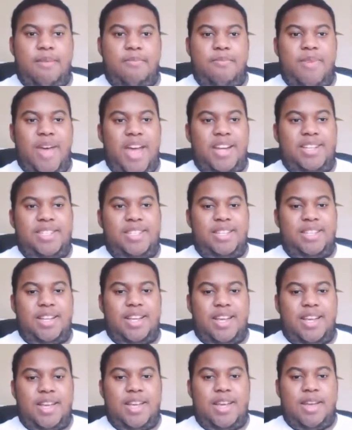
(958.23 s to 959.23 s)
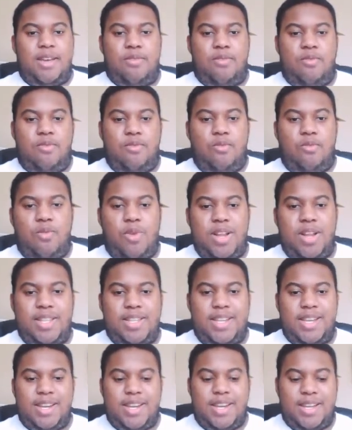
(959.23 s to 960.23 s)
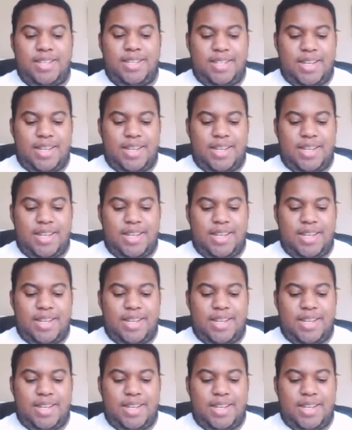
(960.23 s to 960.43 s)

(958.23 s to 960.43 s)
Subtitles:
Basically, one thing is